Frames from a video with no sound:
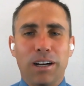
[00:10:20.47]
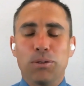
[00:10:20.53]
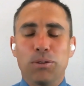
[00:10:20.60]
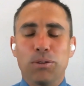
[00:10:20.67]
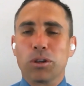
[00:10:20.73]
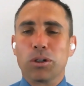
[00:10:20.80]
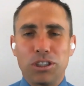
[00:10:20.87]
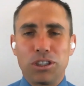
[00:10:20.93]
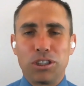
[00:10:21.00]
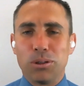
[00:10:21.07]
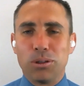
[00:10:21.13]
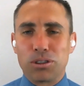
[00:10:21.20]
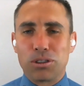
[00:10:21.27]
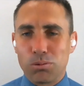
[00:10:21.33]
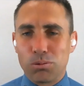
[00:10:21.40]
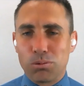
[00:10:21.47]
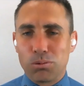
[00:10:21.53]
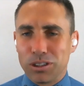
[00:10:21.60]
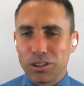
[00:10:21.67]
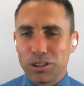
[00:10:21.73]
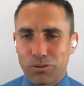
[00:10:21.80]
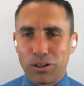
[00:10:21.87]
you've worked to do this at
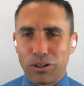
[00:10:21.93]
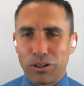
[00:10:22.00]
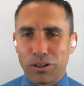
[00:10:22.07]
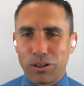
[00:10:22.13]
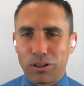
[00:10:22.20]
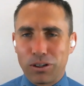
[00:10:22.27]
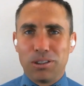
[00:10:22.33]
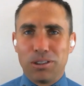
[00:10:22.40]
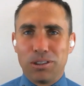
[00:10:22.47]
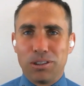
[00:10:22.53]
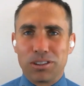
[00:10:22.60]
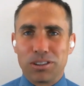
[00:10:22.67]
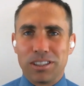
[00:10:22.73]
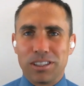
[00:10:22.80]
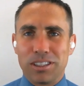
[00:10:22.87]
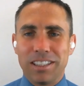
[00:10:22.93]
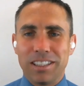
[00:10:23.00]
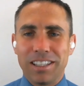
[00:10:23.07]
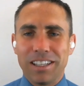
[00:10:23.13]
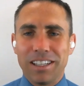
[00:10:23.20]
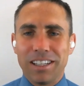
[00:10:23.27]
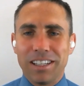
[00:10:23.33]
Rosalind Franklin
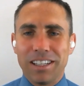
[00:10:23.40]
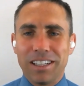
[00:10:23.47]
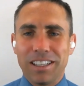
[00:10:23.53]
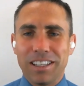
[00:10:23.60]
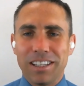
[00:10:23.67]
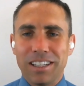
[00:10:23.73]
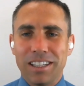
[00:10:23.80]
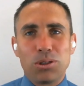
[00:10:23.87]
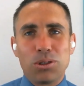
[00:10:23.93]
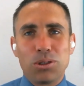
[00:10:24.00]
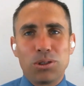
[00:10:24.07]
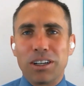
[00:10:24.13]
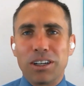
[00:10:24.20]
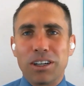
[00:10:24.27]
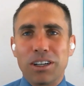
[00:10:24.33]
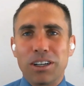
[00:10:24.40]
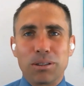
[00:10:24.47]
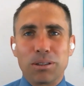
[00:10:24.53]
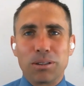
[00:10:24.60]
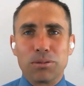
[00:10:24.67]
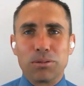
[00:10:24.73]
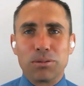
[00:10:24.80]
University. Could you share
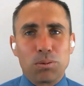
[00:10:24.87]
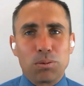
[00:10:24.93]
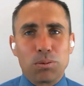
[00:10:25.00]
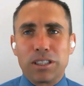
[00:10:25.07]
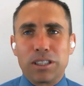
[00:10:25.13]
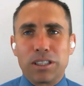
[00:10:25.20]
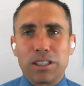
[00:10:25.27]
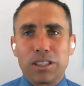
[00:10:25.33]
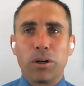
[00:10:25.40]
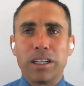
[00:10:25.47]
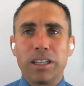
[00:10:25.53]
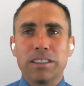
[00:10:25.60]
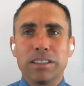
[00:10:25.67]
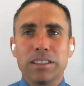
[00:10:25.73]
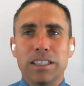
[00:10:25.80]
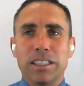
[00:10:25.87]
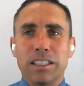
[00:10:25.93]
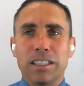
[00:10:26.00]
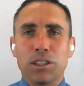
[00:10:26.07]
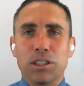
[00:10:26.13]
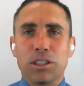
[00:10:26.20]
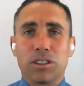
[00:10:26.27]
some specific ways
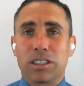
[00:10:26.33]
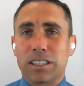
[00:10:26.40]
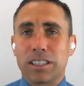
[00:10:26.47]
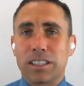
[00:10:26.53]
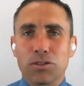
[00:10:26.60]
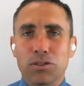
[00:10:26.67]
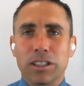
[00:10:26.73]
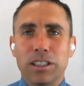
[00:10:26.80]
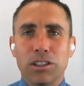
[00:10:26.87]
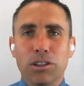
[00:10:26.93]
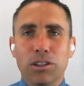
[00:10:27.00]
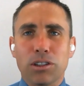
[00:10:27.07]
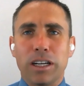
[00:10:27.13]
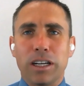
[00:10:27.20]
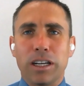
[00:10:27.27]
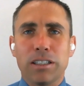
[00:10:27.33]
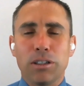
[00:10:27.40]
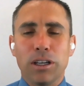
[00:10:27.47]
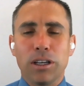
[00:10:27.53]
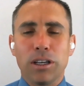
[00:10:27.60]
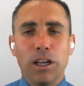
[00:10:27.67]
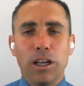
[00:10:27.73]
that you've successfully
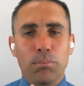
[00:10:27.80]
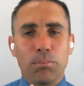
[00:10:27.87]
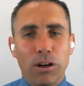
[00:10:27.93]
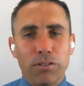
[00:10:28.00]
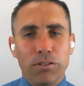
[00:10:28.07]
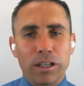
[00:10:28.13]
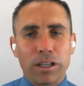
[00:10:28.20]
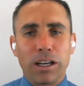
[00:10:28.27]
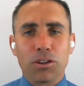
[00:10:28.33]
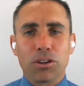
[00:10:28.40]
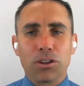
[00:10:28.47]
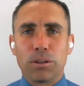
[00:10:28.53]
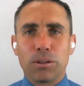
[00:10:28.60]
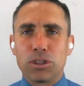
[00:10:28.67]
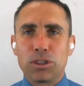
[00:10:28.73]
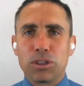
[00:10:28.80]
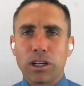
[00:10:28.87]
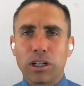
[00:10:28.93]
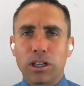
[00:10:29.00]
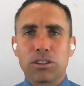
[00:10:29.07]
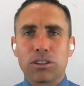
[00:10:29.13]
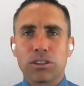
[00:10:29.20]
integrated pelvic health and
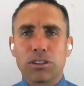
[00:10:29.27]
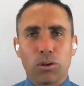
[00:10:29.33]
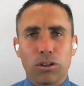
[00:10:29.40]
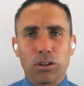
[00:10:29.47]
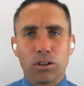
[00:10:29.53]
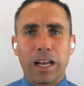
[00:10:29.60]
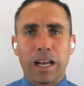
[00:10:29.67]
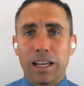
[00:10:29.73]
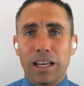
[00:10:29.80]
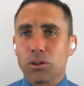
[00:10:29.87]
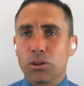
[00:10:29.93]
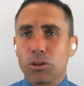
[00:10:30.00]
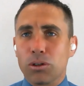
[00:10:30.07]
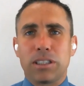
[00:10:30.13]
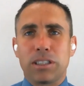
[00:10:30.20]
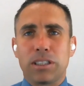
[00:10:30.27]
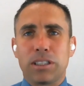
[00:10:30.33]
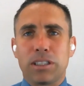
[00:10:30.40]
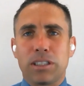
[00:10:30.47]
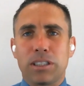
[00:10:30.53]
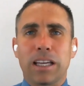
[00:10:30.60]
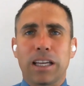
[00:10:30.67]

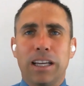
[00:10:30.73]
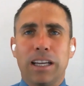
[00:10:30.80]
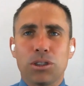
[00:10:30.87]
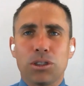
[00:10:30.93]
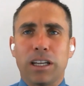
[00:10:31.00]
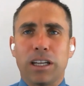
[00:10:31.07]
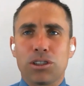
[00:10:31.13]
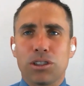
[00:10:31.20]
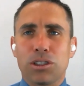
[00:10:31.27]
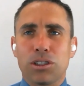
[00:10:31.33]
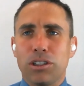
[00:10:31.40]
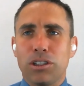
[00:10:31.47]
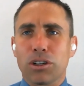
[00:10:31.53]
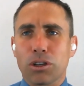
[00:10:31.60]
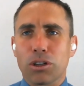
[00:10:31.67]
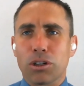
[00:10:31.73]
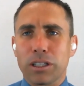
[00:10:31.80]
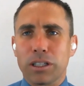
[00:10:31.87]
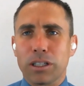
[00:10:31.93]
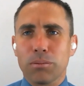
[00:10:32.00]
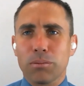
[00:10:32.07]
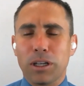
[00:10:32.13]
obstetric education into your
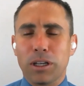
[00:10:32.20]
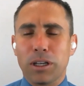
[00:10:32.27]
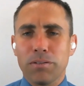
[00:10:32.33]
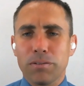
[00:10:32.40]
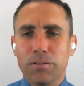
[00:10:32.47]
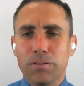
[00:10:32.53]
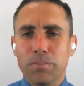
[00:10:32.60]
curriculum there?